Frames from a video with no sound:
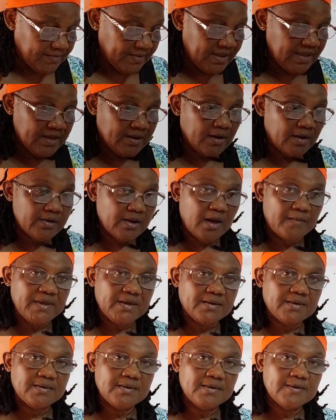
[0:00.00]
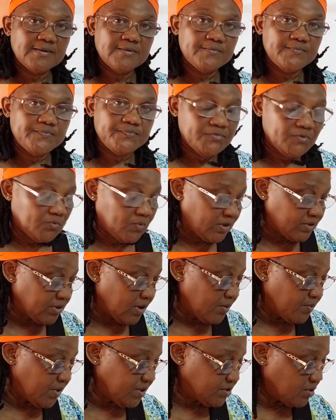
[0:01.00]
economic. What
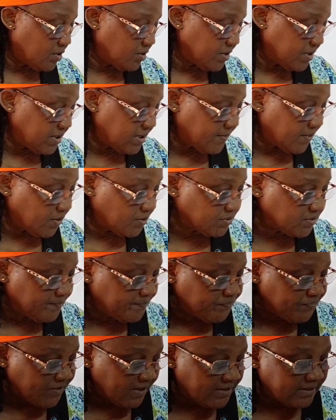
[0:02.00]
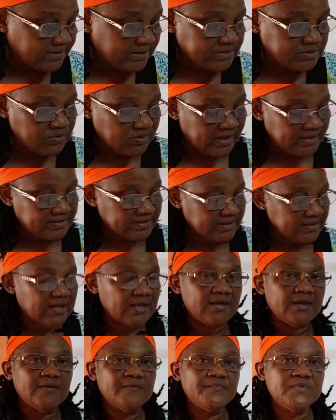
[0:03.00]
are we talking about? Let us look at
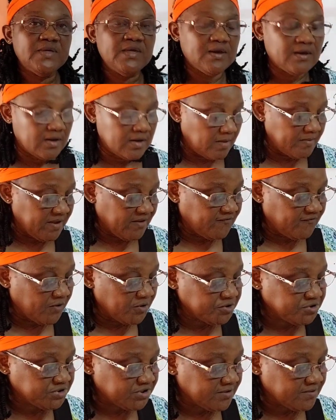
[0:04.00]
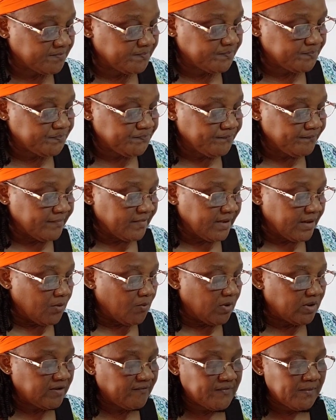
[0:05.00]
the economic function.
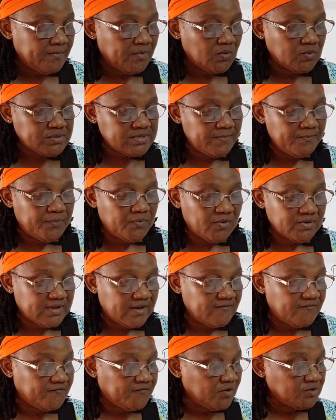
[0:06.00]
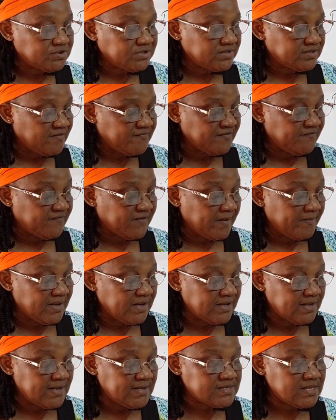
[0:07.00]
One of the most important functions of the
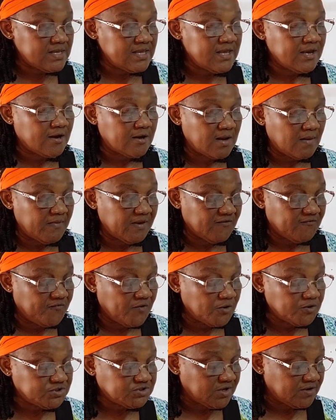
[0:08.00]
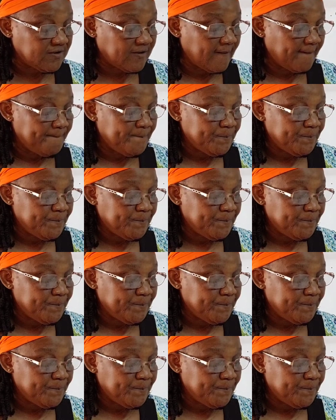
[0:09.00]
family is the economic function.